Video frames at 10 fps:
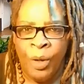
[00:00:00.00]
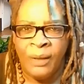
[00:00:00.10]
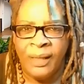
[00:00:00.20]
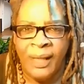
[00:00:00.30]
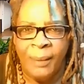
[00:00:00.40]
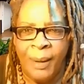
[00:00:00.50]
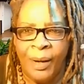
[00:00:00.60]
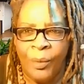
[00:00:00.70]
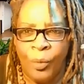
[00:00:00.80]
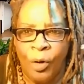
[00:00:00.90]
But one
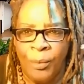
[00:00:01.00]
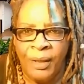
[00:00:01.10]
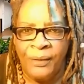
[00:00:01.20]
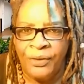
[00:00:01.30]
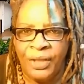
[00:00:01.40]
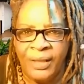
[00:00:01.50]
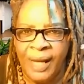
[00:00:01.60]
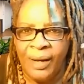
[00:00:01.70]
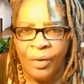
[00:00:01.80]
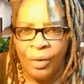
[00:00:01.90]
thing about a woman, if
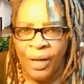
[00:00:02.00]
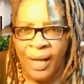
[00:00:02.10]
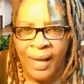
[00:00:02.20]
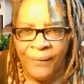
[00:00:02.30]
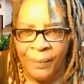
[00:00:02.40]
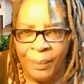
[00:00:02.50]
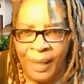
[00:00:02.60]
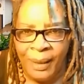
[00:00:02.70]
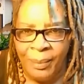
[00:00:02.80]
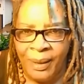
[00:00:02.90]
she's not going to
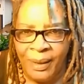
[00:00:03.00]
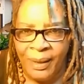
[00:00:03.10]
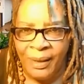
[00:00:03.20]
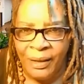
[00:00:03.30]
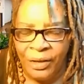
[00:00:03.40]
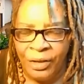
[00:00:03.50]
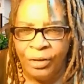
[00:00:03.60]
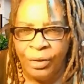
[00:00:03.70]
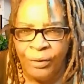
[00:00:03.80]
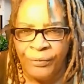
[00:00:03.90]
have a baby,
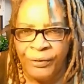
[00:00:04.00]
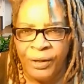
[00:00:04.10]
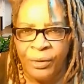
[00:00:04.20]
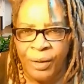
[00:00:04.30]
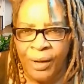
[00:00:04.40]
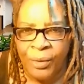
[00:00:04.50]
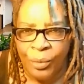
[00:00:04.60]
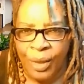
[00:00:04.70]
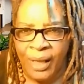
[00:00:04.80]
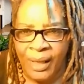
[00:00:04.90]
she's going to figure
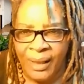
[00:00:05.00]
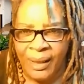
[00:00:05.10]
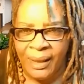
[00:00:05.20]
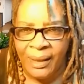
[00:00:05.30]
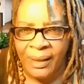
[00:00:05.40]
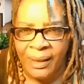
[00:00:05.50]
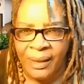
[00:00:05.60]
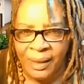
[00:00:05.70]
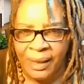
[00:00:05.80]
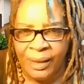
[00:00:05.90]
out a way
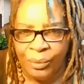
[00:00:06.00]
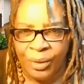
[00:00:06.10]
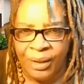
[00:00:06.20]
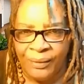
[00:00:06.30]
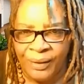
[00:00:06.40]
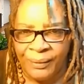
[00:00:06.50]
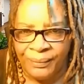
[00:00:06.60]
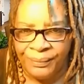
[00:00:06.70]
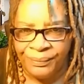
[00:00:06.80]
to get rid of